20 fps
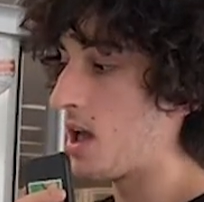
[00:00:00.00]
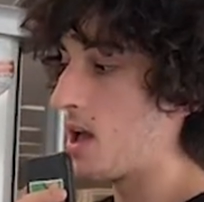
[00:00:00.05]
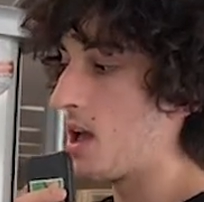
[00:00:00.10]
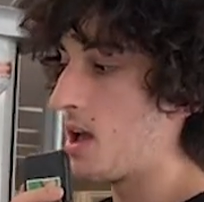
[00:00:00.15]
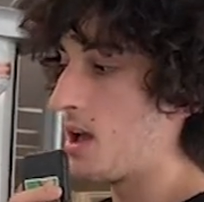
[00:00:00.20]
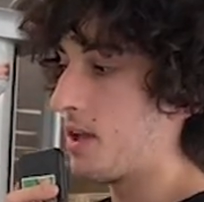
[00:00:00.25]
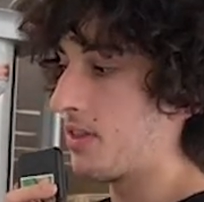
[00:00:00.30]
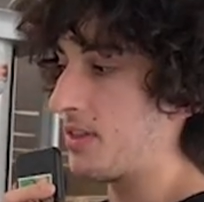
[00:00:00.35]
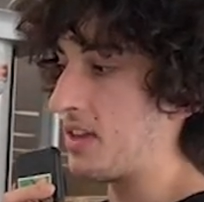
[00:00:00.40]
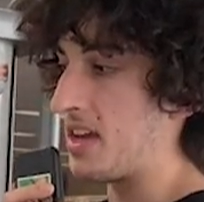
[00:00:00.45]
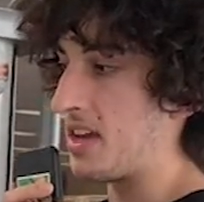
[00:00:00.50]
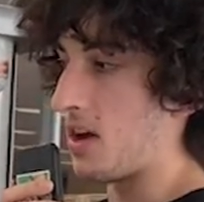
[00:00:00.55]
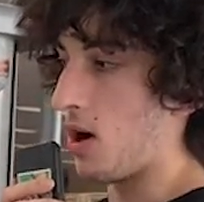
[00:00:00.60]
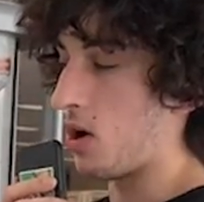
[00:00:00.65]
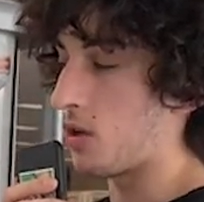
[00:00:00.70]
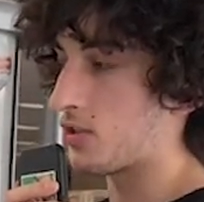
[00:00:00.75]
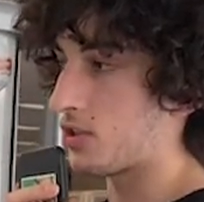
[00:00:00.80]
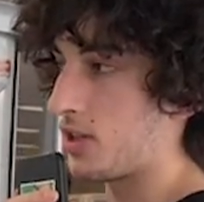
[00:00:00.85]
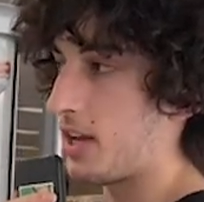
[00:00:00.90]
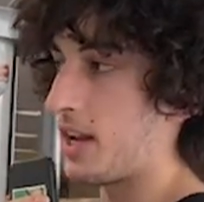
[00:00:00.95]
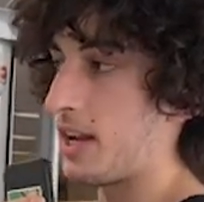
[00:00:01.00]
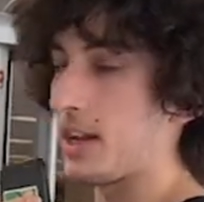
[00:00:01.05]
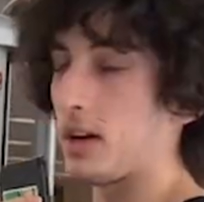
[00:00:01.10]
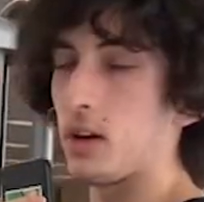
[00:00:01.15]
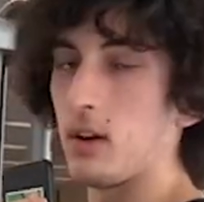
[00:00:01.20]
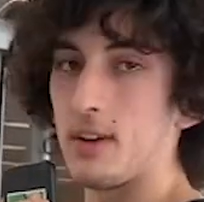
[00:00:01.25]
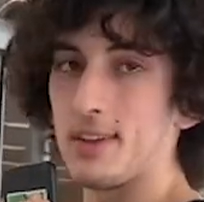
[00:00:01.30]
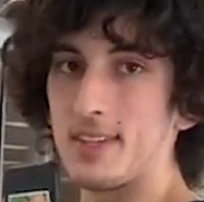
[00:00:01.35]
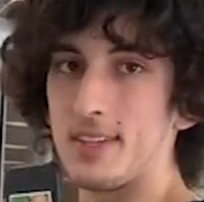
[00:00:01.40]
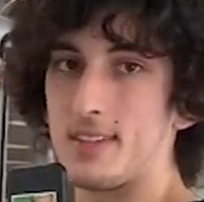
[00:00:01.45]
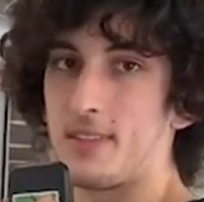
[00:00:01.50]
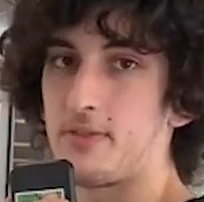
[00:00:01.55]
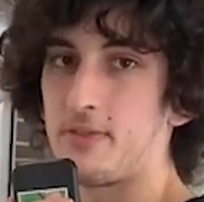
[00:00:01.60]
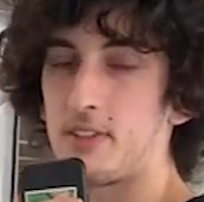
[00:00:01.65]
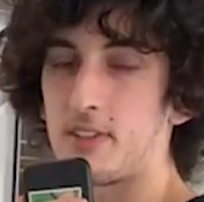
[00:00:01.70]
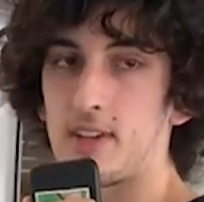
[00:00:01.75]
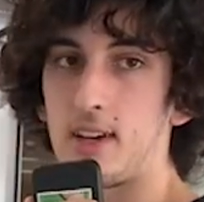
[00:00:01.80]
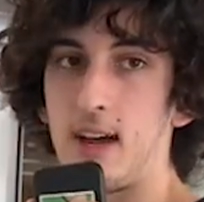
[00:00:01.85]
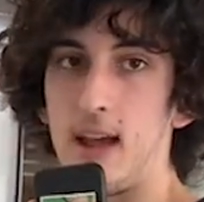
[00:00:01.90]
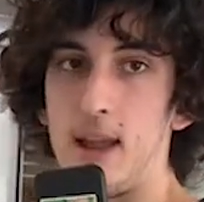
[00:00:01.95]
the alternating currents at different
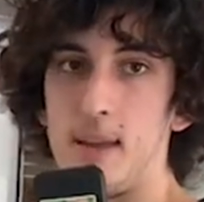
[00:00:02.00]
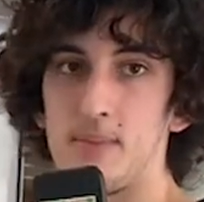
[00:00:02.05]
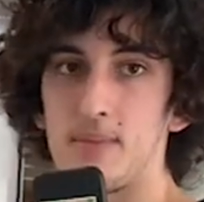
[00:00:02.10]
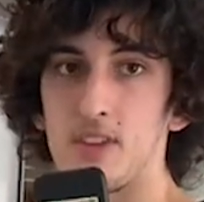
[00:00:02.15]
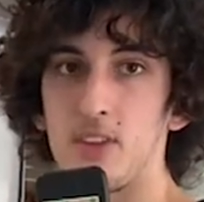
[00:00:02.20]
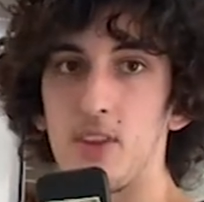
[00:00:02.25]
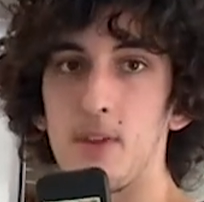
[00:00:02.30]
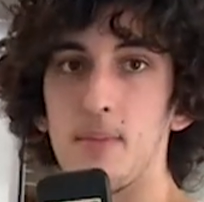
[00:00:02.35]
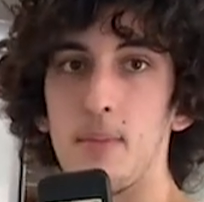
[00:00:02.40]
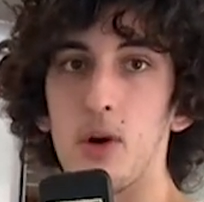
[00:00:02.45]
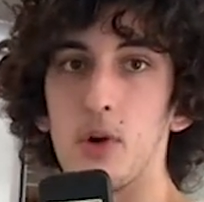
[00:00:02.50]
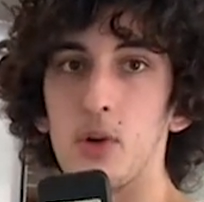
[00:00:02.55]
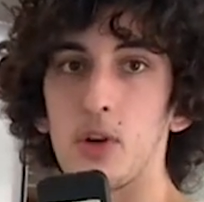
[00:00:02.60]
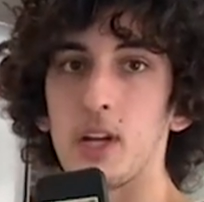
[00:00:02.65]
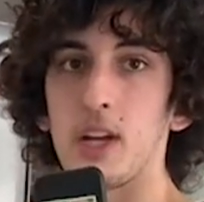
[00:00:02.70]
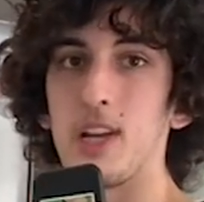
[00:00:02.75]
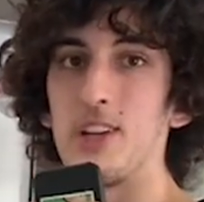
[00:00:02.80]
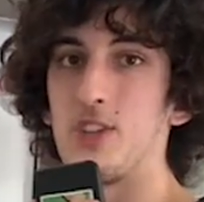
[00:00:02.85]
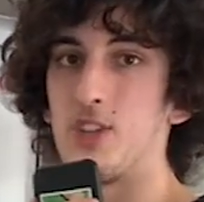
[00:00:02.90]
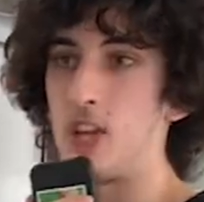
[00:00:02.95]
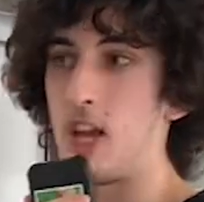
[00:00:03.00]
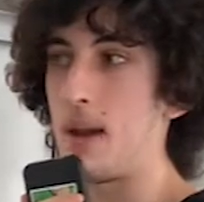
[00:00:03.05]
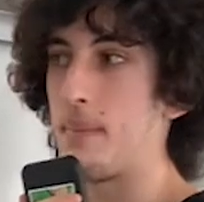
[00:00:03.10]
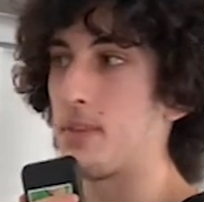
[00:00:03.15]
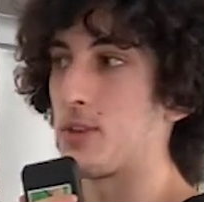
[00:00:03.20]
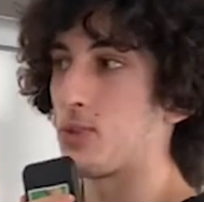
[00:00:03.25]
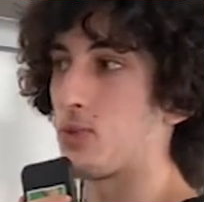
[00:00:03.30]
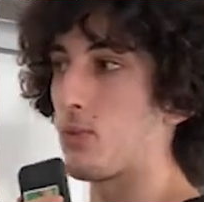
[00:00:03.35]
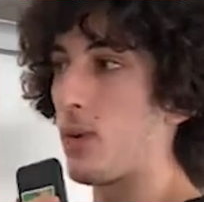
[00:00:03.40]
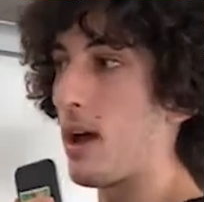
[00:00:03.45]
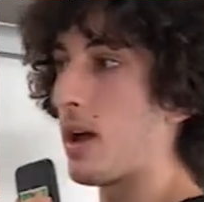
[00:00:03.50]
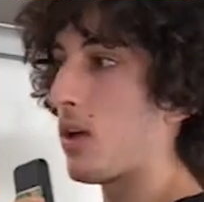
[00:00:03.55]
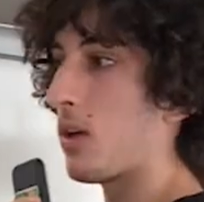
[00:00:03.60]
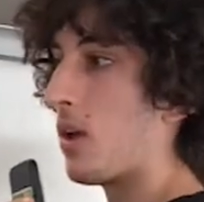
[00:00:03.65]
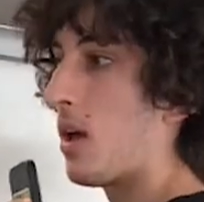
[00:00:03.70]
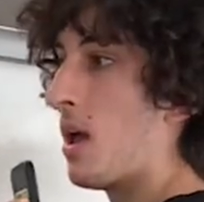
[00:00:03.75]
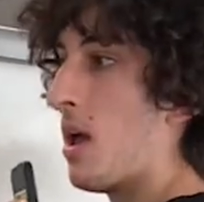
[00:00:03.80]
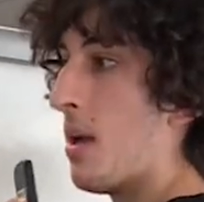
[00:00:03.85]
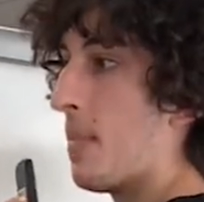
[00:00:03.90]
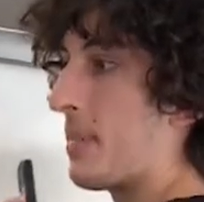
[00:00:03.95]
times, then the motor can jam as well,
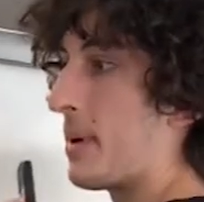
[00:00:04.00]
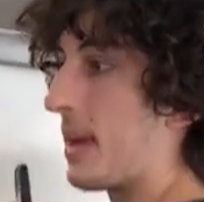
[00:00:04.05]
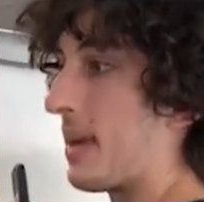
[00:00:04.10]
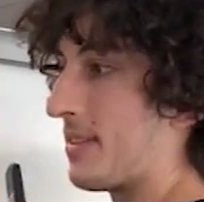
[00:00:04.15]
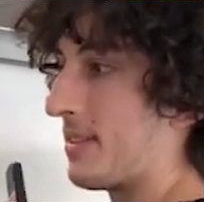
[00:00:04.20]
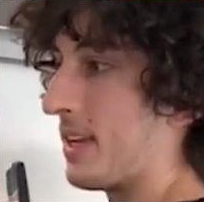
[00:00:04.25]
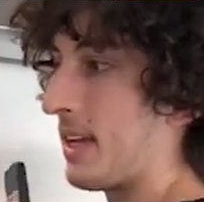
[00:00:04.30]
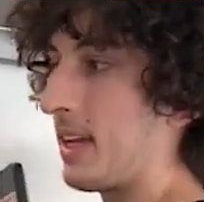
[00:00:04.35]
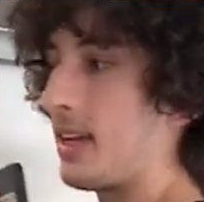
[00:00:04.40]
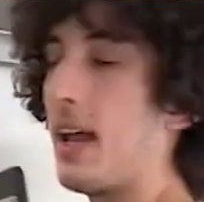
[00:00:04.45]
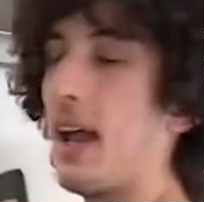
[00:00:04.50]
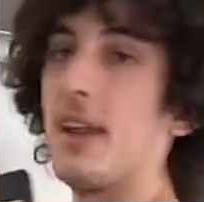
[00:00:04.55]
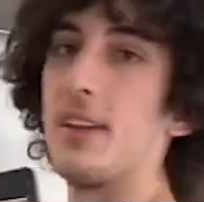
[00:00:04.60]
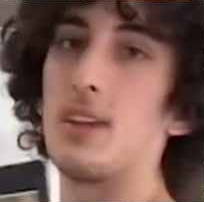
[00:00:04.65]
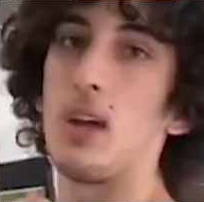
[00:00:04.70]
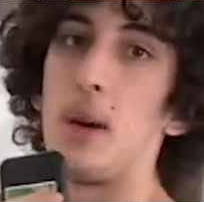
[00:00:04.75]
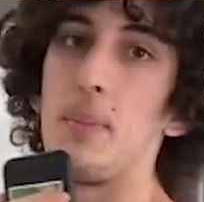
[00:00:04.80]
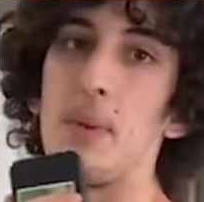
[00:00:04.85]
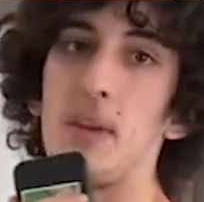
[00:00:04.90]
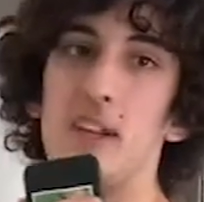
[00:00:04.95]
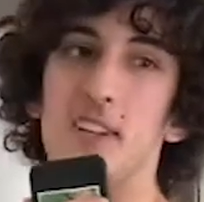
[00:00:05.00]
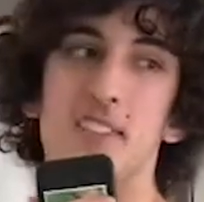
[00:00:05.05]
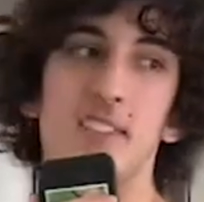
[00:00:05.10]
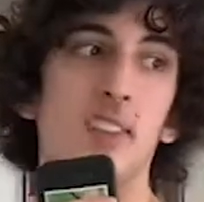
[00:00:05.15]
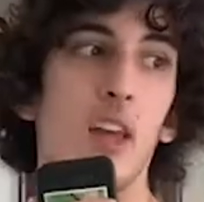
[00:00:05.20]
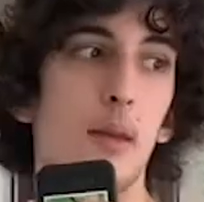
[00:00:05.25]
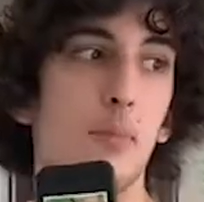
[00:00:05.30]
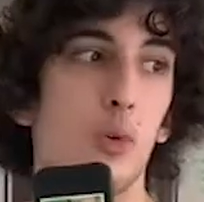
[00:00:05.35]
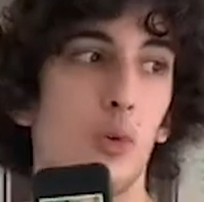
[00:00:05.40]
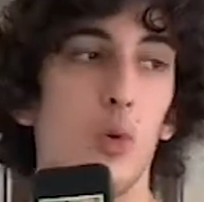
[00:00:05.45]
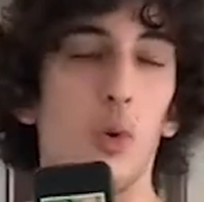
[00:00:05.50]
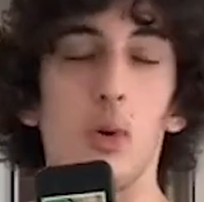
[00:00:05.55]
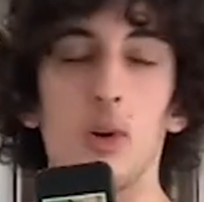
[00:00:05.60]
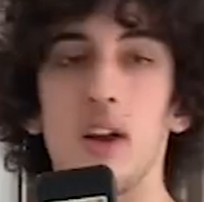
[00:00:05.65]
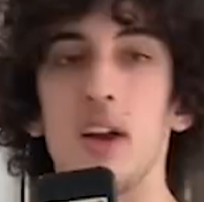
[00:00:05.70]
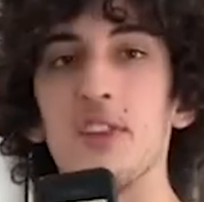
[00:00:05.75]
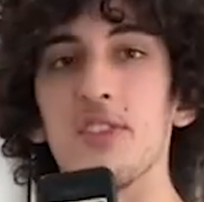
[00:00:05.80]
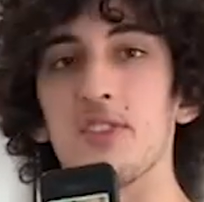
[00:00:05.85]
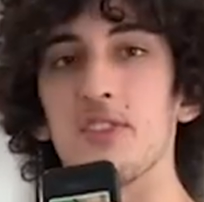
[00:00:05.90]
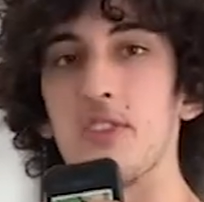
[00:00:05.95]
because it can end up in a stable or
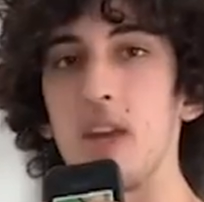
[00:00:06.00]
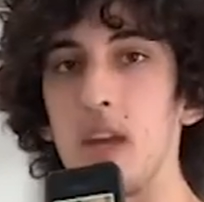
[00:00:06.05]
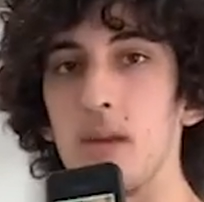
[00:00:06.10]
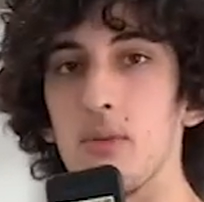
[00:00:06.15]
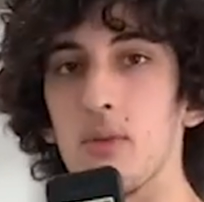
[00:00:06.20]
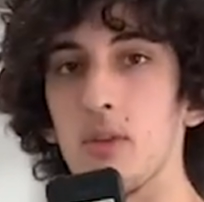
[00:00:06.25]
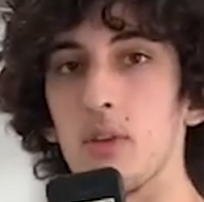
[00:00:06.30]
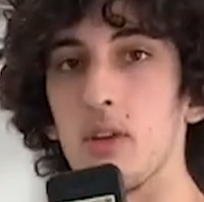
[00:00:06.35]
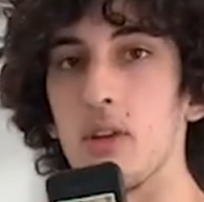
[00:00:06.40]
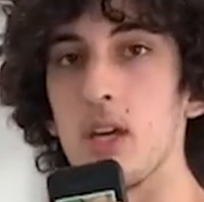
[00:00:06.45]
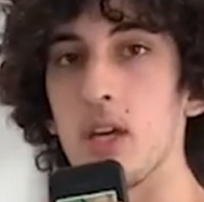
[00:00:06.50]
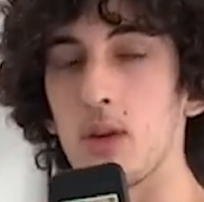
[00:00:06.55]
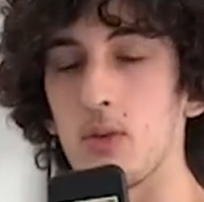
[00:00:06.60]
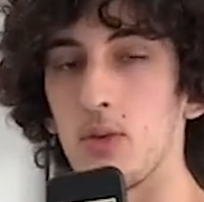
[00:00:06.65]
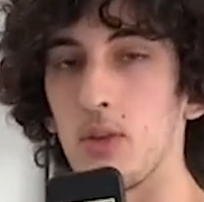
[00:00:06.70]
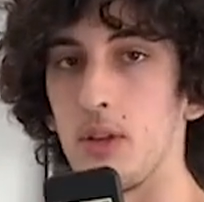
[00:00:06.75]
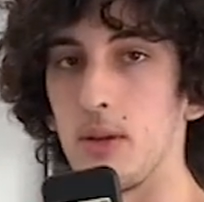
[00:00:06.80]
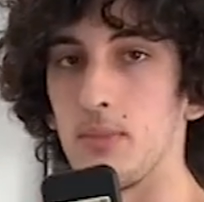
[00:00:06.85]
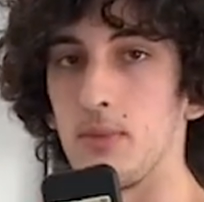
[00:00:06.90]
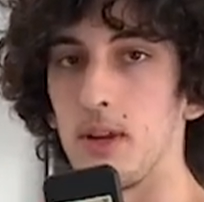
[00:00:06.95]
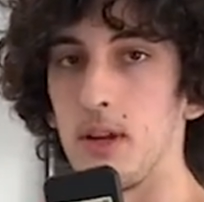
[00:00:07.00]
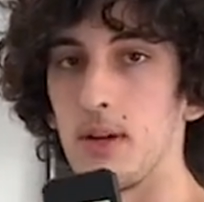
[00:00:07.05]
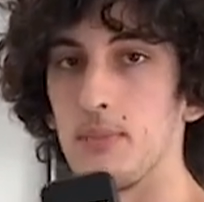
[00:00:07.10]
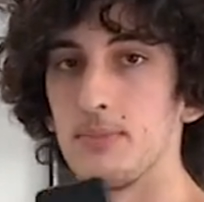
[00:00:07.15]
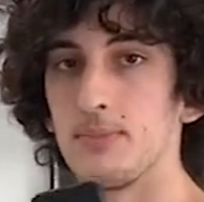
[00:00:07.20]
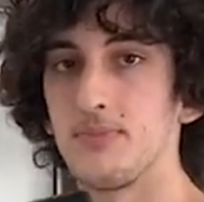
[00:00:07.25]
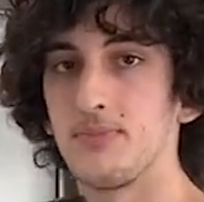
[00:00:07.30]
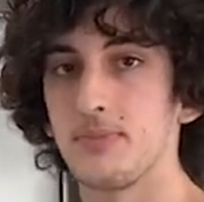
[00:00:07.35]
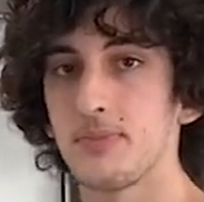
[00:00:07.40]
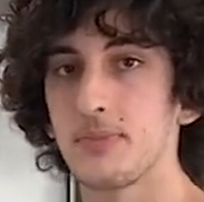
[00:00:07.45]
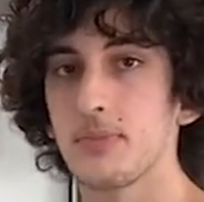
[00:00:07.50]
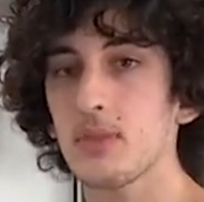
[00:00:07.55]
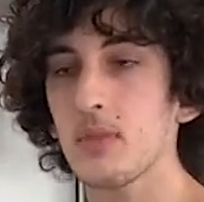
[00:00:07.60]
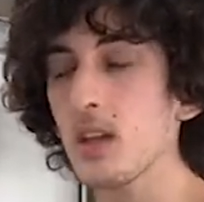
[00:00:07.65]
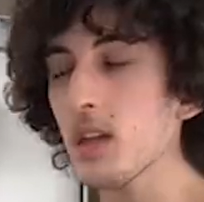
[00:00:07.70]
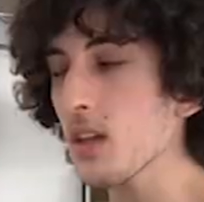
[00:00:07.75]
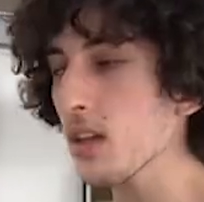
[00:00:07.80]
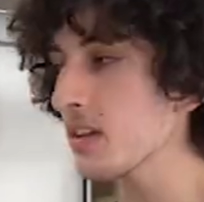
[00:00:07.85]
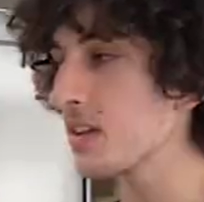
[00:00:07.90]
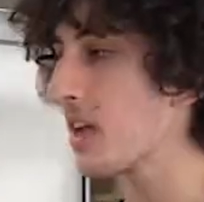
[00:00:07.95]
unstable equilibrium.
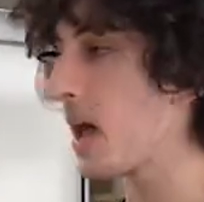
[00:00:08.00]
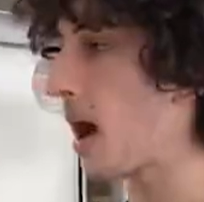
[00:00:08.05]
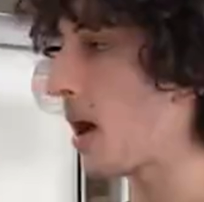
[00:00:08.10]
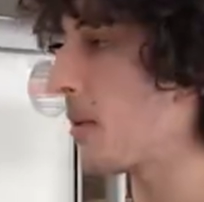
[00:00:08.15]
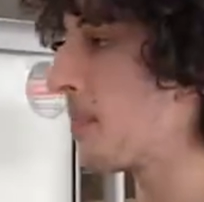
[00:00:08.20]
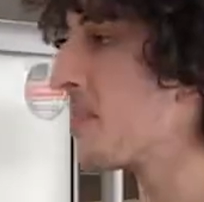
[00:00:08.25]
Now,